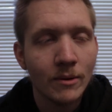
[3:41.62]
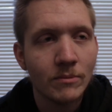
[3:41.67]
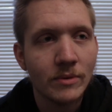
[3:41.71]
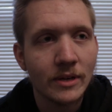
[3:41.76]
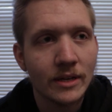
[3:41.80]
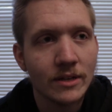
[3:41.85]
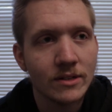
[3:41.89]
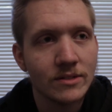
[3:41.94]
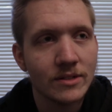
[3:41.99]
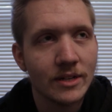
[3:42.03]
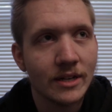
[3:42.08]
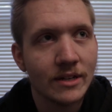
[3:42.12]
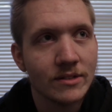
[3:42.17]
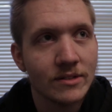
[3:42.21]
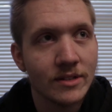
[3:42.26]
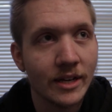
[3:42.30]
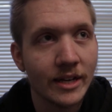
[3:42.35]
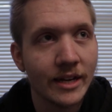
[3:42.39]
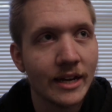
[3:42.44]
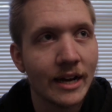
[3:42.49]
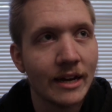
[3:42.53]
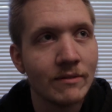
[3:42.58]
because then it's
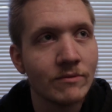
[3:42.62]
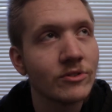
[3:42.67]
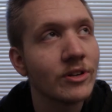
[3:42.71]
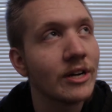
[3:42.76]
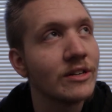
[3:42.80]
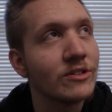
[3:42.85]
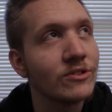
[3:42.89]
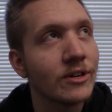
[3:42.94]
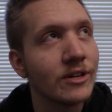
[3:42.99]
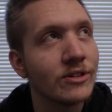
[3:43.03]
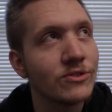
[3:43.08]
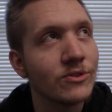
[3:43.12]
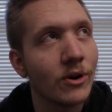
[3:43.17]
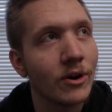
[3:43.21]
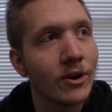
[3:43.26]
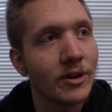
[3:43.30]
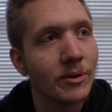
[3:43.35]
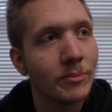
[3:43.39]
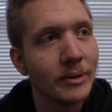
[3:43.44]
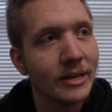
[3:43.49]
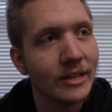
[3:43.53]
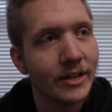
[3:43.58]
like I try so
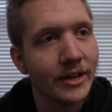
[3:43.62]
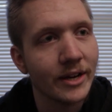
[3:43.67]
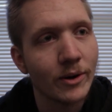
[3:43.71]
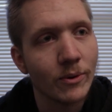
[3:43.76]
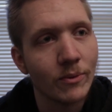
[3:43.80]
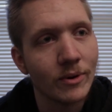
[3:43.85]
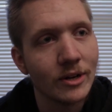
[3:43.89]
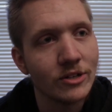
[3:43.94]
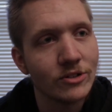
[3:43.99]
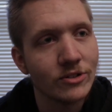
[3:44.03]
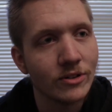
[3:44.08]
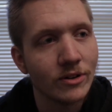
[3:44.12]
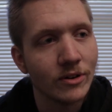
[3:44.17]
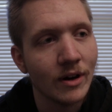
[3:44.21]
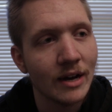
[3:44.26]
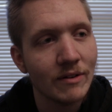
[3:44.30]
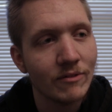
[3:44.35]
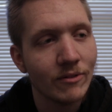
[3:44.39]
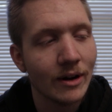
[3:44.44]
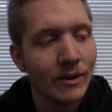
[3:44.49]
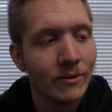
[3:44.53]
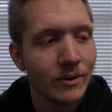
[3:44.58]
hard to be like original.
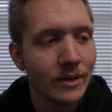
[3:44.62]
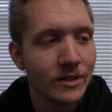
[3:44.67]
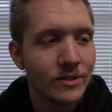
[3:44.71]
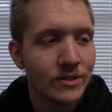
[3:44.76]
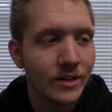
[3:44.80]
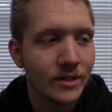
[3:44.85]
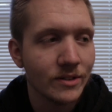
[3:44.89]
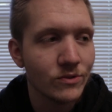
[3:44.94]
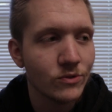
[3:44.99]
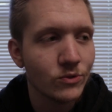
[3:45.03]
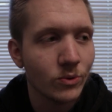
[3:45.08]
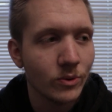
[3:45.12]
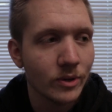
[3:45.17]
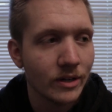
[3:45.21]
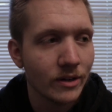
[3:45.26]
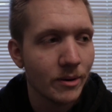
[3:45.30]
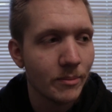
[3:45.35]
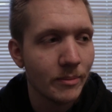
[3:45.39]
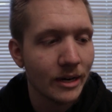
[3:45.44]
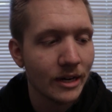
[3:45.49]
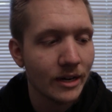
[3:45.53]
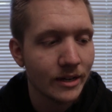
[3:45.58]
I ranted on Twitter
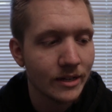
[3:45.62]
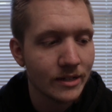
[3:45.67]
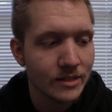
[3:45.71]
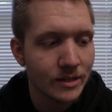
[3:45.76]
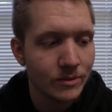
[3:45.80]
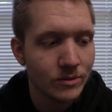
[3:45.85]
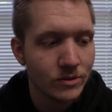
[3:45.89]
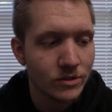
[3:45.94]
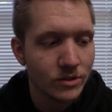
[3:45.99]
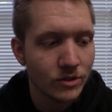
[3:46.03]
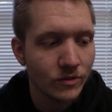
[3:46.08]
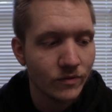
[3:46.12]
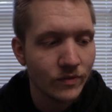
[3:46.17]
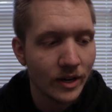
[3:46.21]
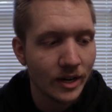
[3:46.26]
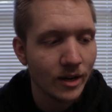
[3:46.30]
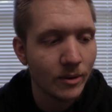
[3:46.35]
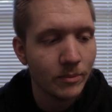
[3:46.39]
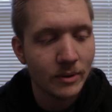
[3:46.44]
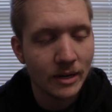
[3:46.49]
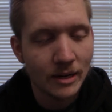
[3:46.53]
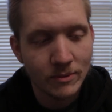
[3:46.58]
about it because I was so
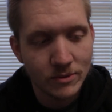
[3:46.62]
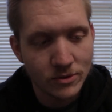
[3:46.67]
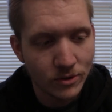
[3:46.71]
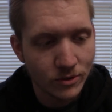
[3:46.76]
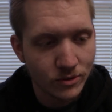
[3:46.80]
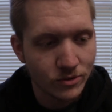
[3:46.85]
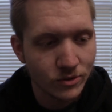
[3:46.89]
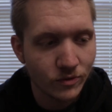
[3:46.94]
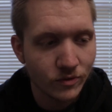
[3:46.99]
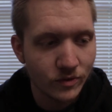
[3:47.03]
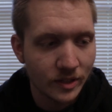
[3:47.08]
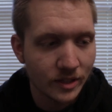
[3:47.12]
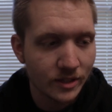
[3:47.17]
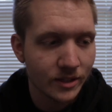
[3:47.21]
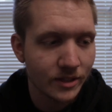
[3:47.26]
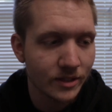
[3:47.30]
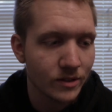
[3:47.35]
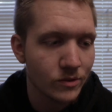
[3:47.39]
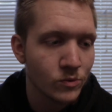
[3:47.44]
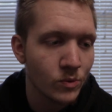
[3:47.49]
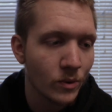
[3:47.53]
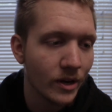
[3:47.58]
fed up and I was also
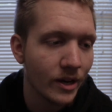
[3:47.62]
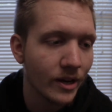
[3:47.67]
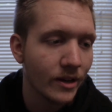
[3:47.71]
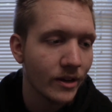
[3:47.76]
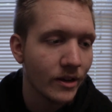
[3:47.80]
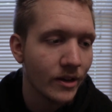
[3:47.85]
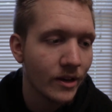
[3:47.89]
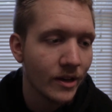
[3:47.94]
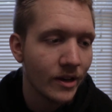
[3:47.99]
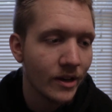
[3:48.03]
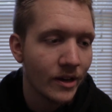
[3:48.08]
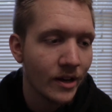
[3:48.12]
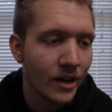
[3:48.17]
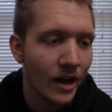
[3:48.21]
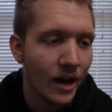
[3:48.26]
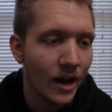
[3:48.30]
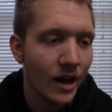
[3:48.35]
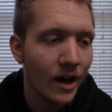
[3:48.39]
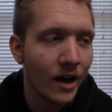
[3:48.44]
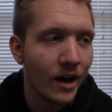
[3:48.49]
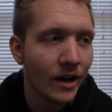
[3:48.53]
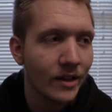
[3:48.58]
feeling this way.
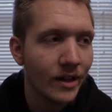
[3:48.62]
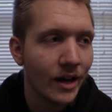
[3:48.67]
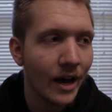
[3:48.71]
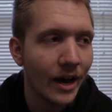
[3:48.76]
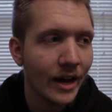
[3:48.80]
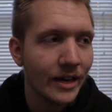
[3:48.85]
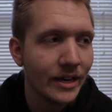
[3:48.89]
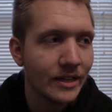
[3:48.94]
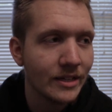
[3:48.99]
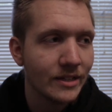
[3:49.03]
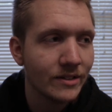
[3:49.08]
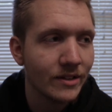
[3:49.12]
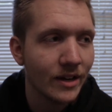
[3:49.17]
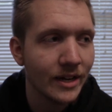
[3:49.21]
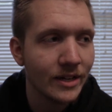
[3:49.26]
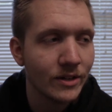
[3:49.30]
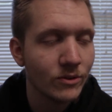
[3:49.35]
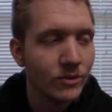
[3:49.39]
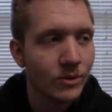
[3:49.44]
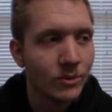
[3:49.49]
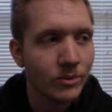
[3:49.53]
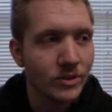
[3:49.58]
I
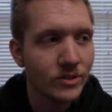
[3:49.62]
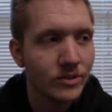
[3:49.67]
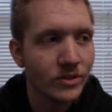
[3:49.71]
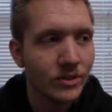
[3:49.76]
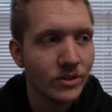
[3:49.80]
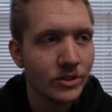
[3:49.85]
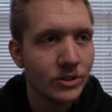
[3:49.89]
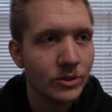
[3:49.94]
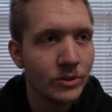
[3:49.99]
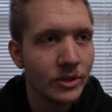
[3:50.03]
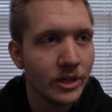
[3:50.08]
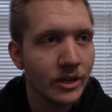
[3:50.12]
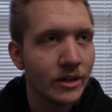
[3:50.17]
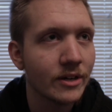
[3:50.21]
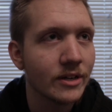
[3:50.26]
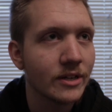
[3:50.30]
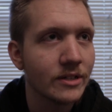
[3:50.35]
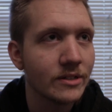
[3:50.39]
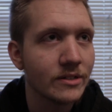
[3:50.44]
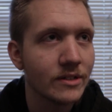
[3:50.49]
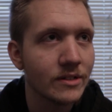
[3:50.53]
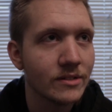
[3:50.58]
don't know what to do here,
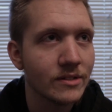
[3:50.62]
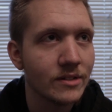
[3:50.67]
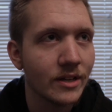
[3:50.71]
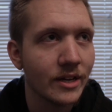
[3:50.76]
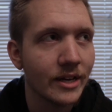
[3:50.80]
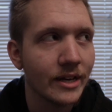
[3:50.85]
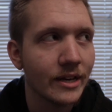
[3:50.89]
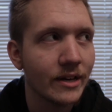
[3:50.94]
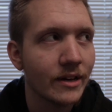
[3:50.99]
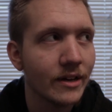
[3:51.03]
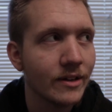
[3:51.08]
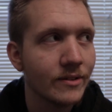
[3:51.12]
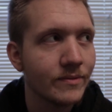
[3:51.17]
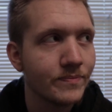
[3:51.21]
because it's like,